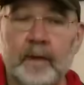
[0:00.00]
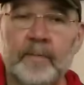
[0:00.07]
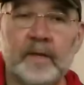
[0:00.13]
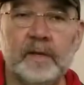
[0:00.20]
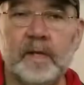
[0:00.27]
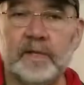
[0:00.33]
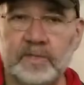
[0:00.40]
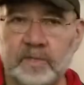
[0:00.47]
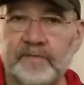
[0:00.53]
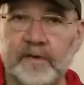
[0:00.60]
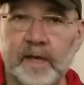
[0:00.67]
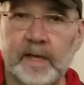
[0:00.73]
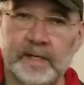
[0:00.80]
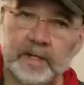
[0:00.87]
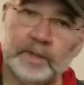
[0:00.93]
been nicer if I
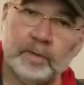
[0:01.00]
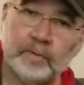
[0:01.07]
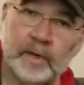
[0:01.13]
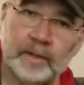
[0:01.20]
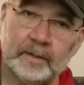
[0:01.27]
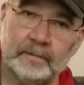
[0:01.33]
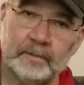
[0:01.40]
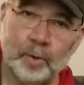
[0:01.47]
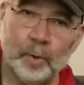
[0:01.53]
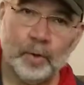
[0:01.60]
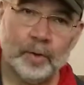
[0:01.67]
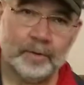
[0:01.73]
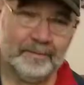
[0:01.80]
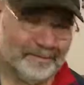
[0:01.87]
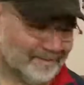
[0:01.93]
had hit the right
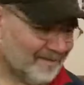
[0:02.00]
chord.